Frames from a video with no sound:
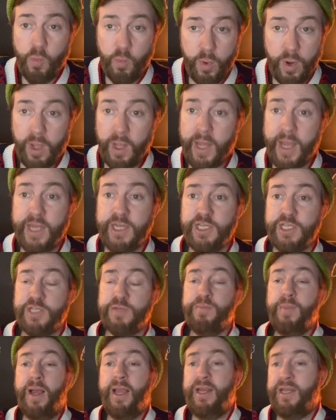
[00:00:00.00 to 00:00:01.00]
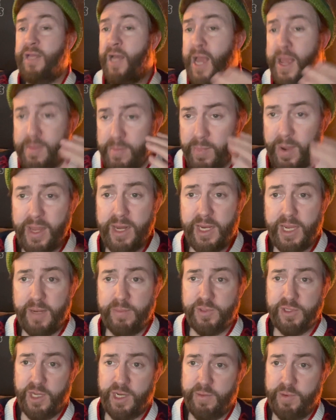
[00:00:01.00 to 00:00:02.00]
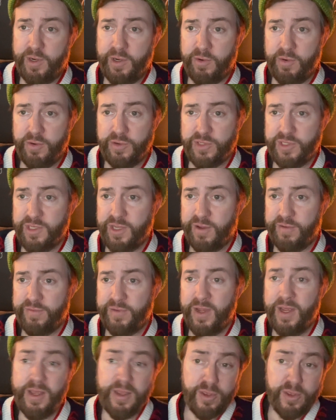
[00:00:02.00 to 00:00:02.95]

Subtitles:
Well, I might keep talking about gross stuff.